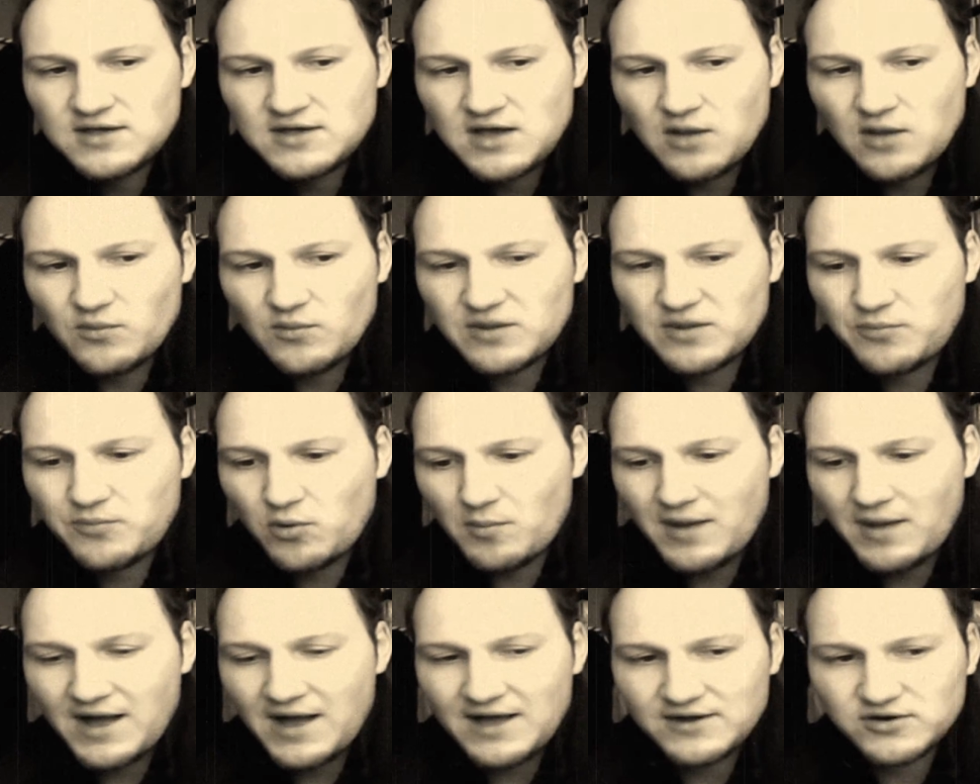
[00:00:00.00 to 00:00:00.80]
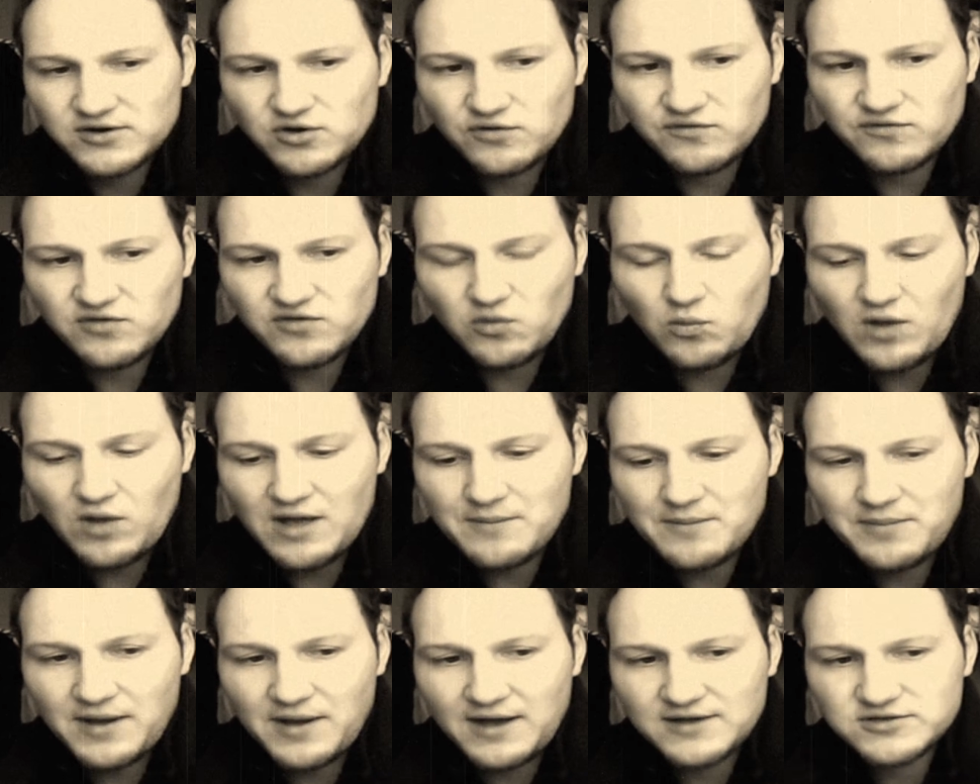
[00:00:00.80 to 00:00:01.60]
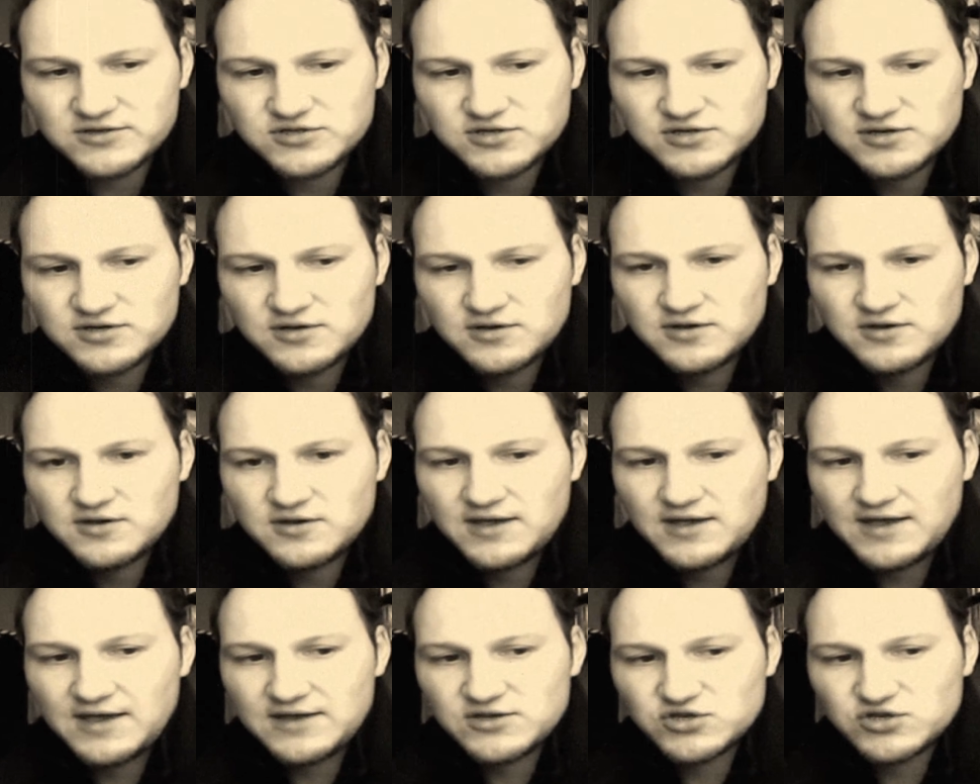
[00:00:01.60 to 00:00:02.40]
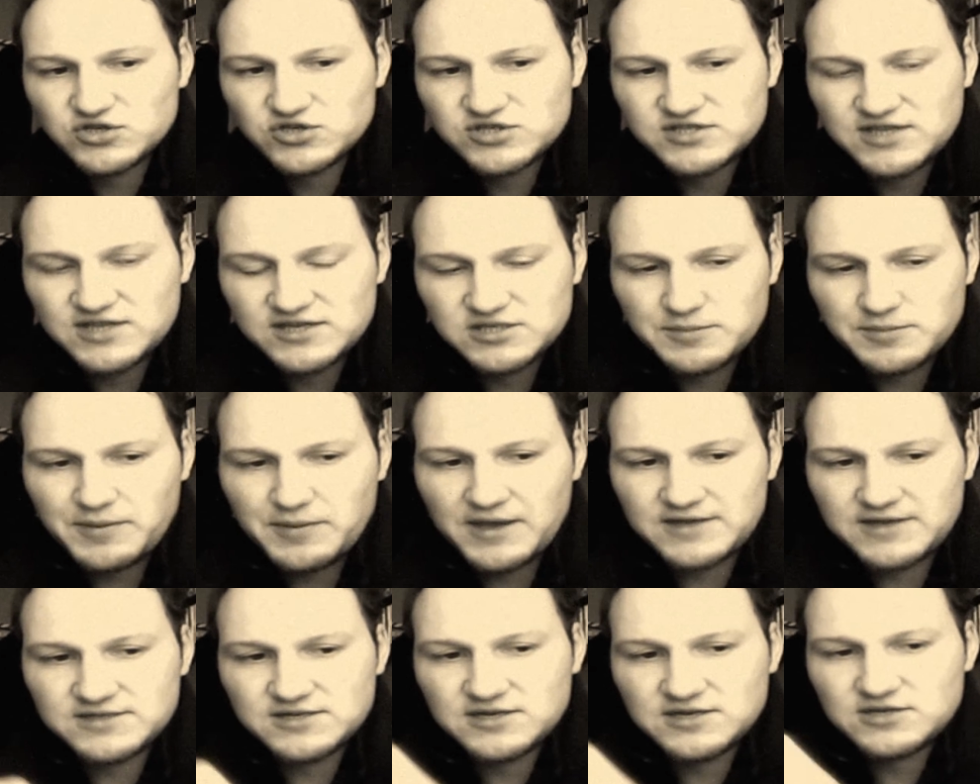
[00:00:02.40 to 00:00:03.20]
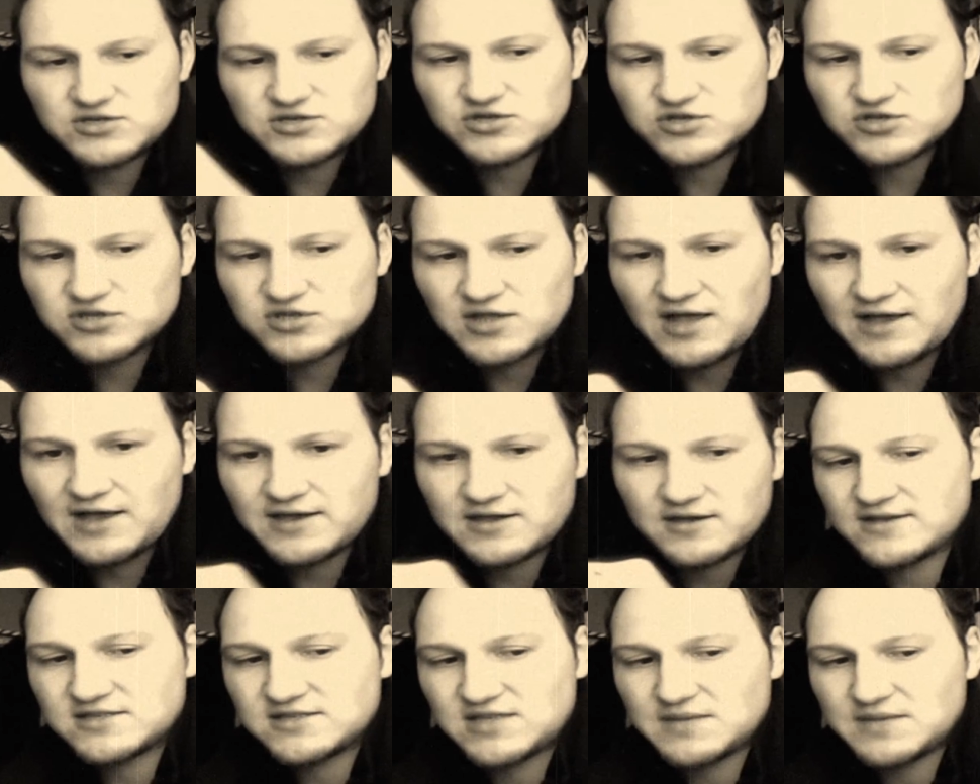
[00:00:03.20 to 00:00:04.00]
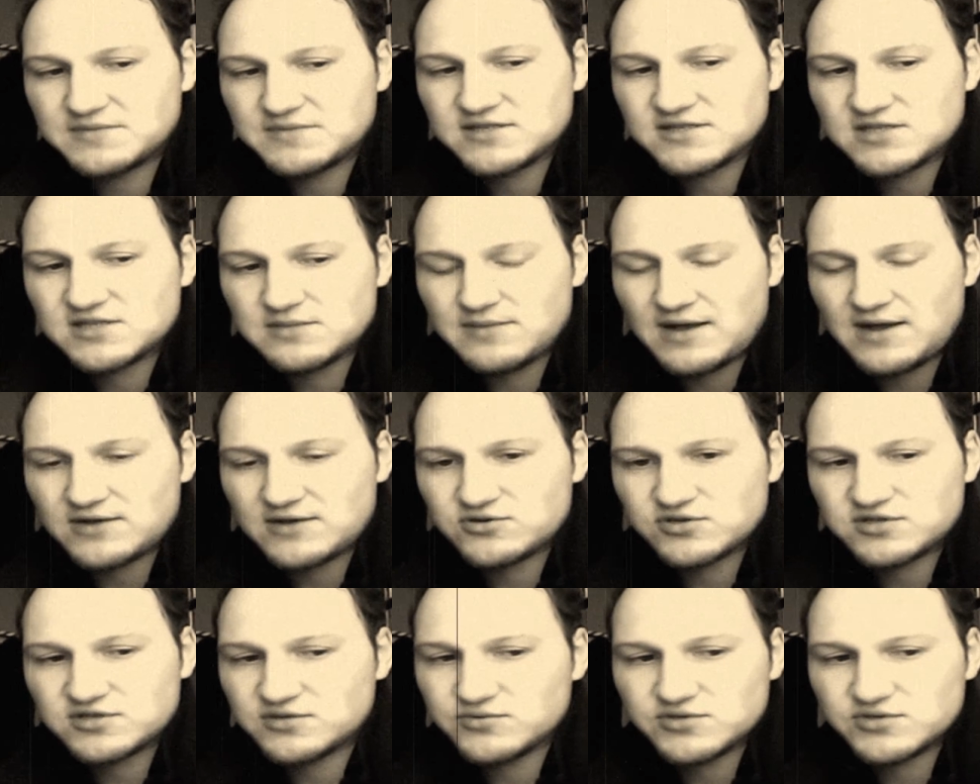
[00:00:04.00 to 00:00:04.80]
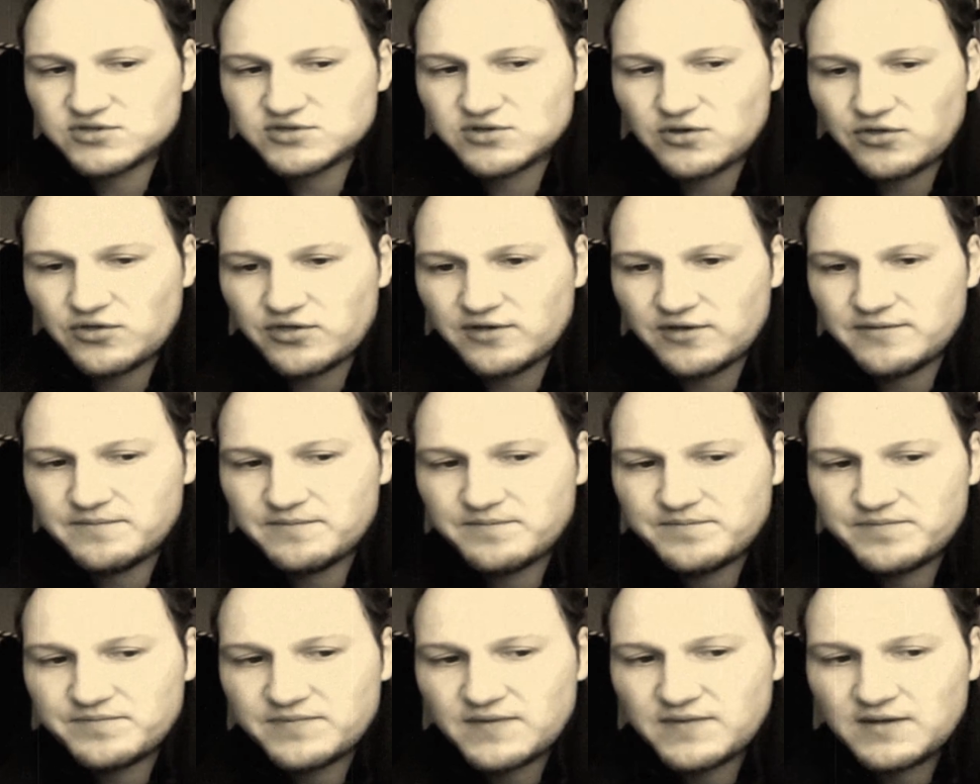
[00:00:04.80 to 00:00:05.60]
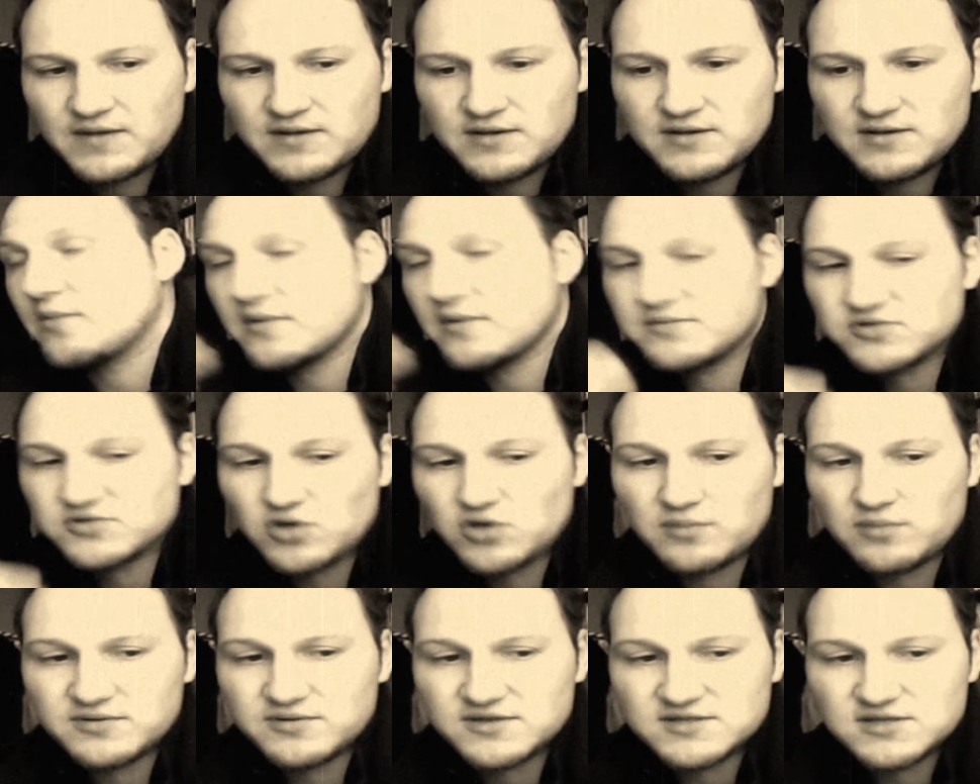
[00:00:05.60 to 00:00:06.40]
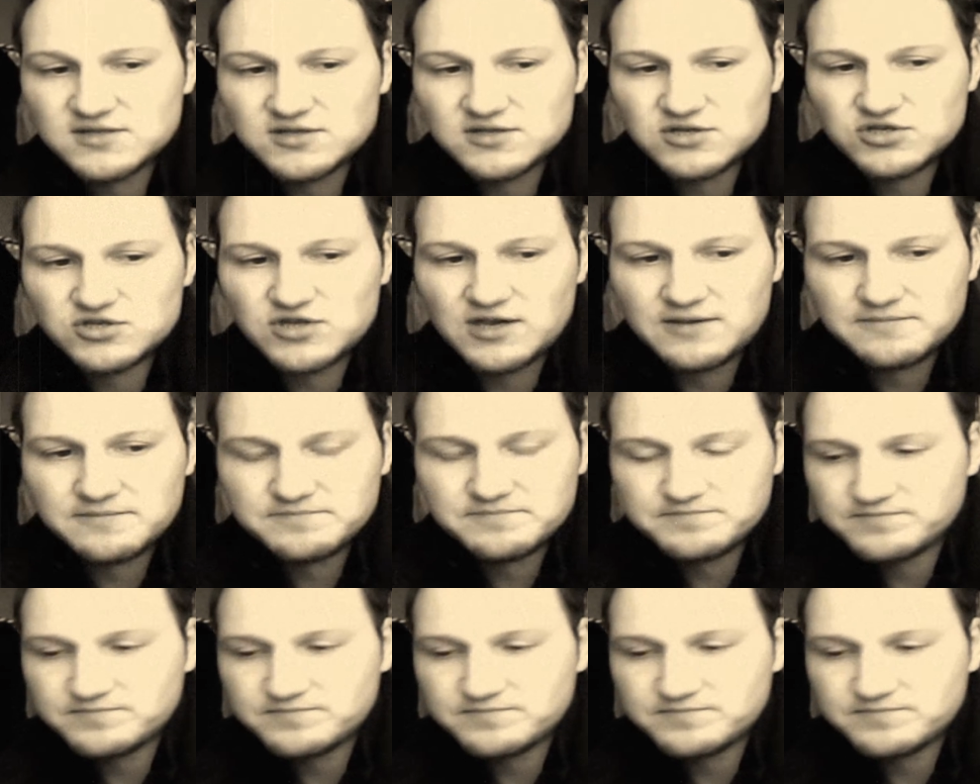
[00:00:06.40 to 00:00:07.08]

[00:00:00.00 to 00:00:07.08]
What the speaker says: And when I put my hand over the wet patch, it just dissipated. It just like seeped into the mattress. There was nothing absorbed into the sheet.